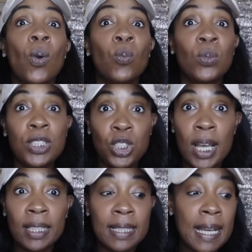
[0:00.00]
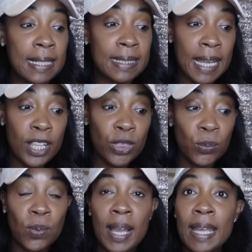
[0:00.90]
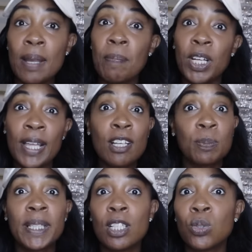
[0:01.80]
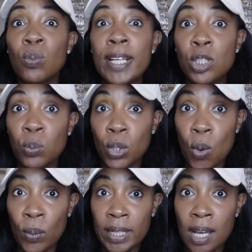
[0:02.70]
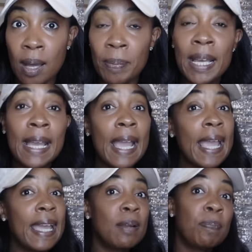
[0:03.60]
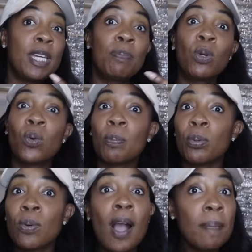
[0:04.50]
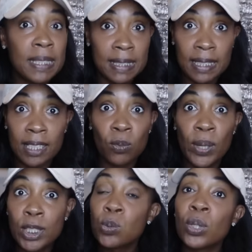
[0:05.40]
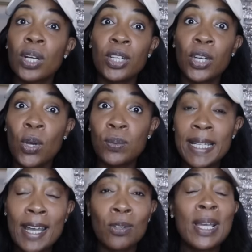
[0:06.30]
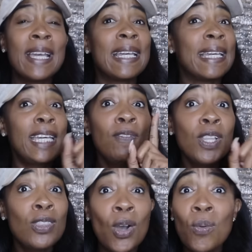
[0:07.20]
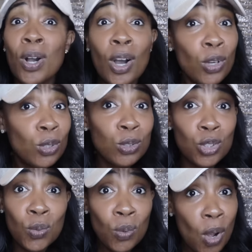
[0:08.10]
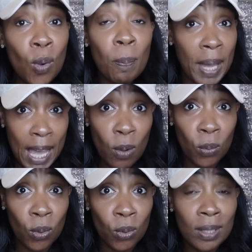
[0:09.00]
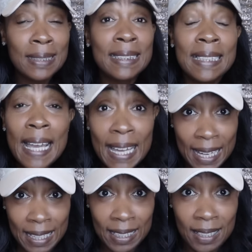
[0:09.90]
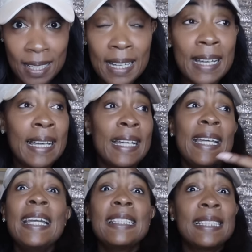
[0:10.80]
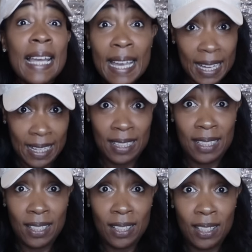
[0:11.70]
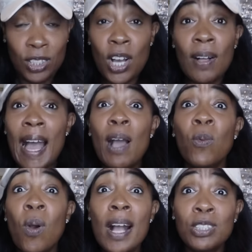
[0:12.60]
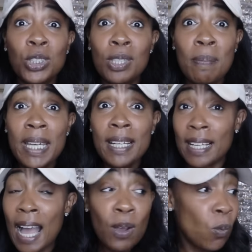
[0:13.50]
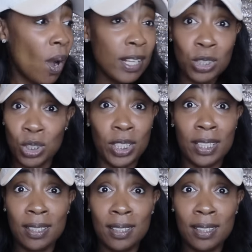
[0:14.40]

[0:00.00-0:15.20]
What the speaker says: was yelling, date the rate, marry the house, because rates were going up. And people were promising that rates were going to go down. Even though Uncle Jerome Powell said, y'all, I watched the meeting. I watched it.